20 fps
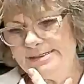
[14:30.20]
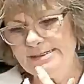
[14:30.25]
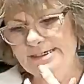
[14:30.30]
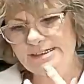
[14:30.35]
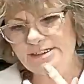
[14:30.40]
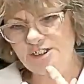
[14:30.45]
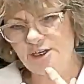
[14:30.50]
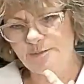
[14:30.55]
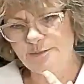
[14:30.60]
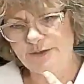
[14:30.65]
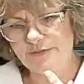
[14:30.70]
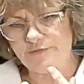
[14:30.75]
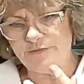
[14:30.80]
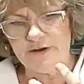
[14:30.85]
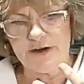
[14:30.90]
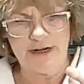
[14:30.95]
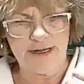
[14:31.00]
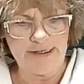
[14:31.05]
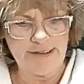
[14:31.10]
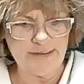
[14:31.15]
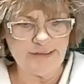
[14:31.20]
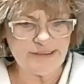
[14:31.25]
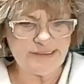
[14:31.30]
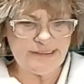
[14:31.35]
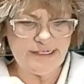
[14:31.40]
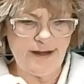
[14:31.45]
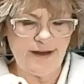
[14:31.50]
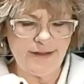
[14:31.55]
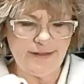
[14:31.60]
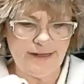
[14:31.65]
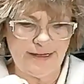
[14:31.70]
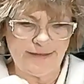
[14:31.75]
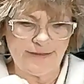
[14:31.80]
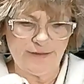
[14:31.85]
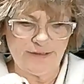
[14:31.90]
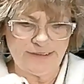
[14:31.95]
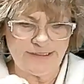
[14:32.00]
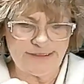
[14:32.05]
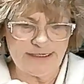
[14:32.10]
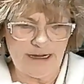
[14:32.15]
this will be fine. It's not like
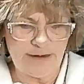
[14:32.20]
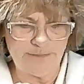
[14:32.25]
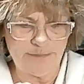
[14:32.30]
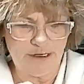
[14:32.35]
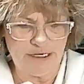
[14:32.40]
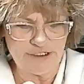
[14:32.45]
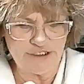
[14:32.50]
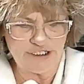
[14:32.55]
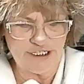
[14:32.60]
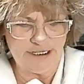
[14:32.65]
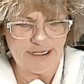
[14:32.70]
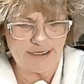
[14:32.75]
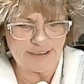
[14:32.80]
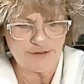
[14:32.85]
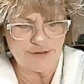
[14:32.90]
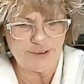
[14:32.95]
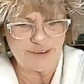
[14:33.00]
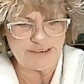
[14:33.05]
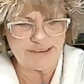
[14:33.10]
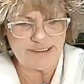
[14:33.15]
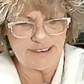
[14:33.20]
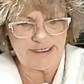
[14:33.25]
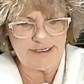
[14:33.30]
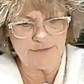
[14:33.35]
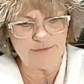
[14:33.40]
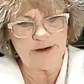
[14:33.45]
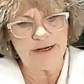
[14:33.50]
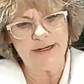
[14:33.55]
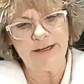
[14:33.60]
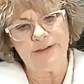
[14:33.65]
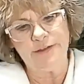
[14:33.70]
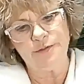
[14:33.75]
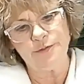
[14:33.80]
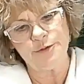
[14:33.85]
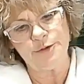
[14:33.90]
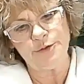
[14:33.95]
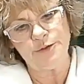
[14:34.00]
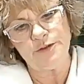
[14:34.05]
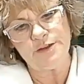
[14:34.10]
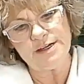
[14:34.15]
there's that much electricity running
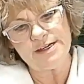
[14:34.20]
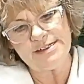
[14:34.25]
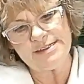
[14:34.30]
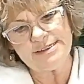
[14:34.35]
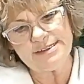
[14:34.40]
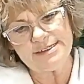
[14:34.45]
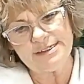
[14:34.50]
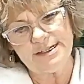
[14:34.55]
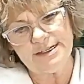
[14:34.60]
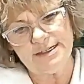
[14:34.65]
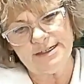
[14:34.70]
through this.